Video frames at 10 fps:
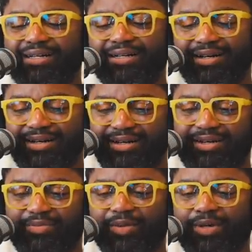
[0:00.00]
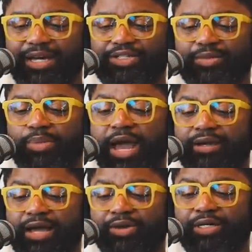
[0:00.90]
uh, maybe I should back
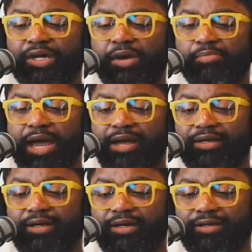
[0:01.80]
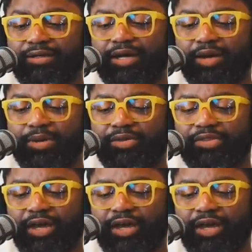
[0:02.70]
out and come back nah, in. They, they're, How about they're